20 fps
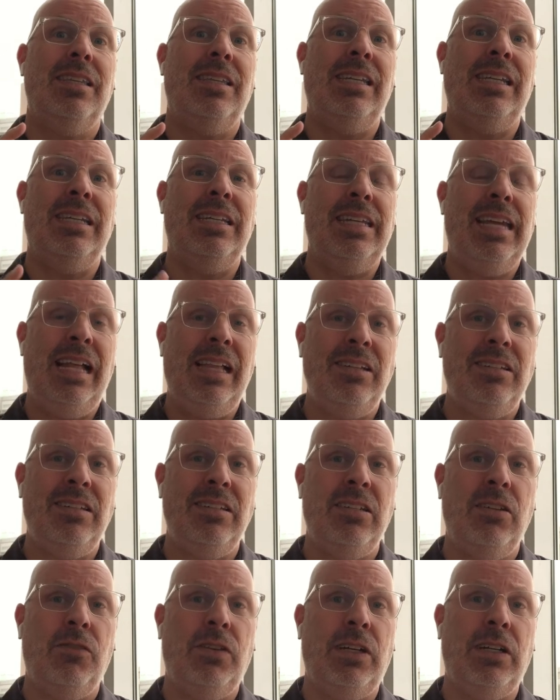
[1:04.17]
the
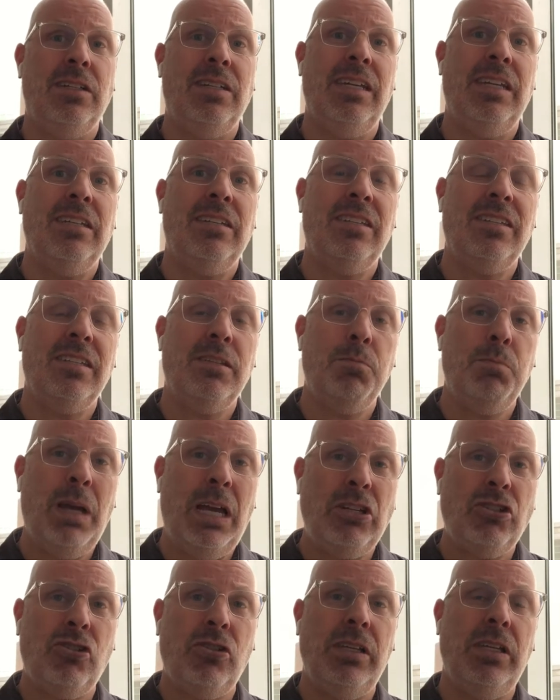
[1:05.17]
analysis of variance,
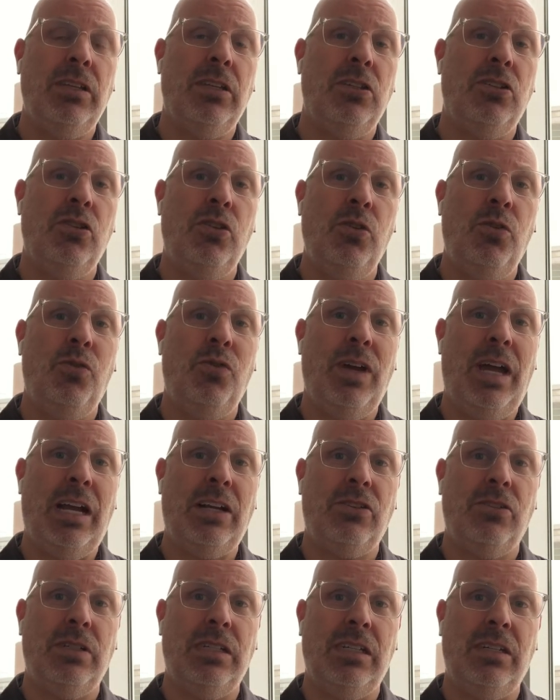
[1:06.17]
especially the
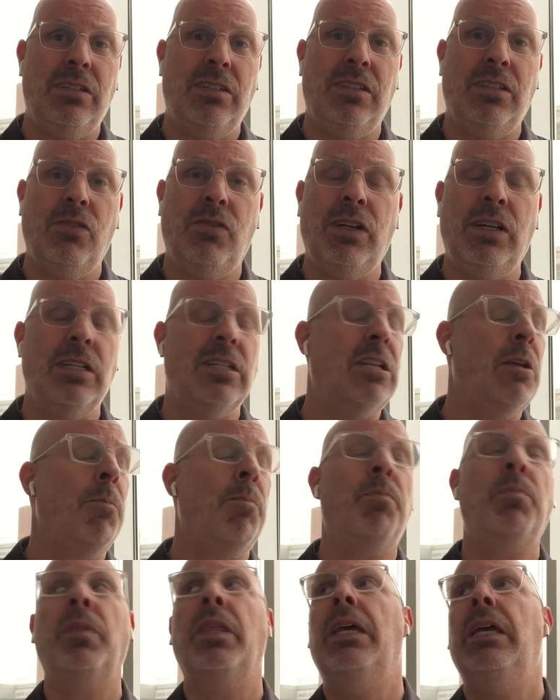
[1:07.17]
two-factor analysis of variance,
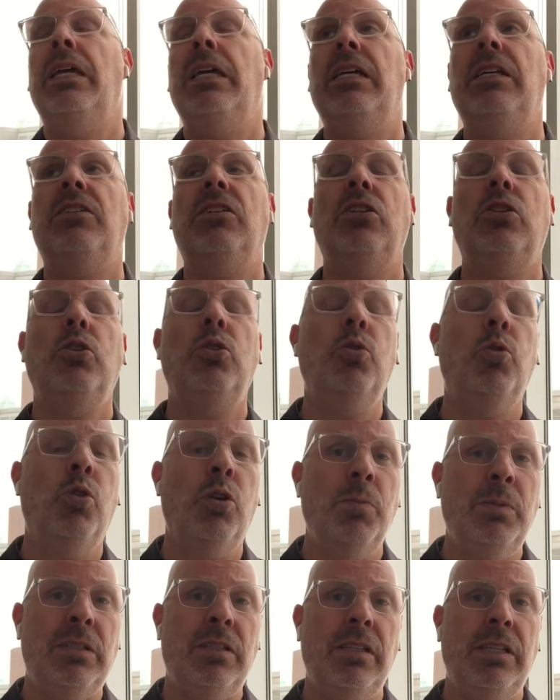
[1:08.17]
is
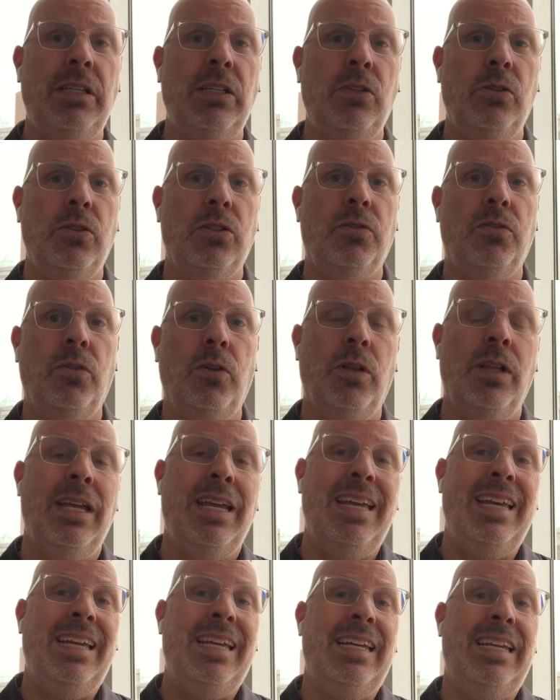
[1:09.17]
enormously useful
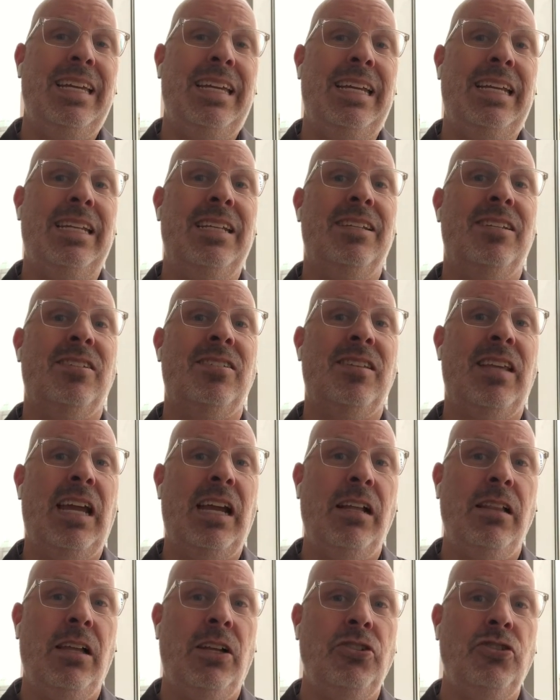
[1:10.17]
in
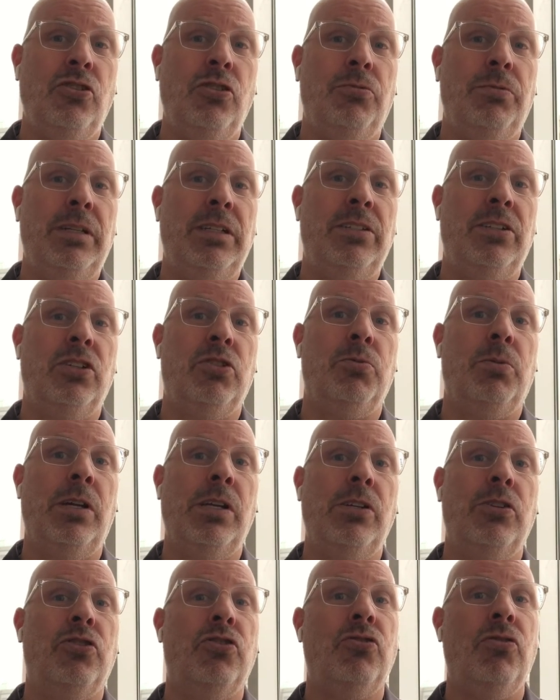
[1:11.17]
psychological research where
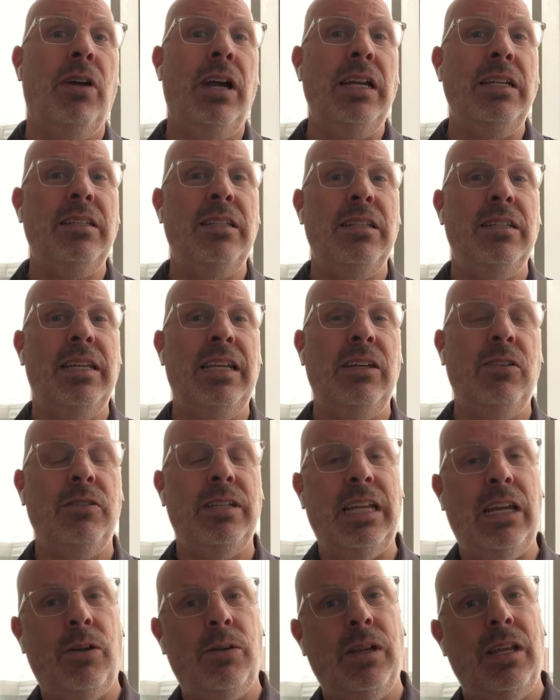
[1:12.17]
you're trying to nail
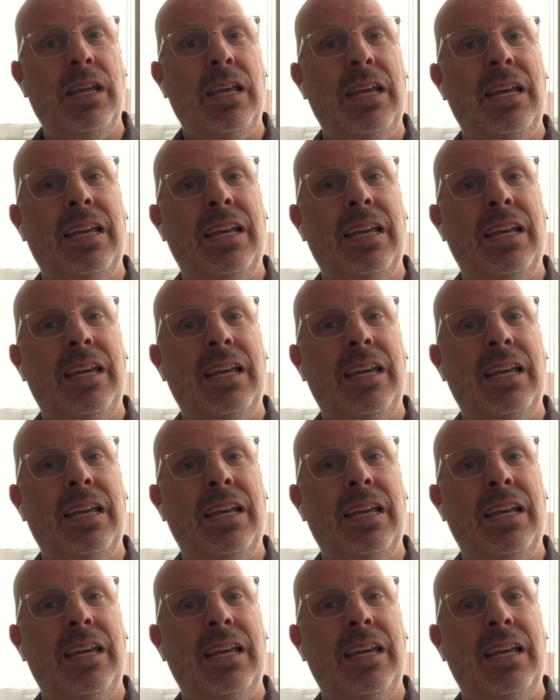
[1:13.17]
down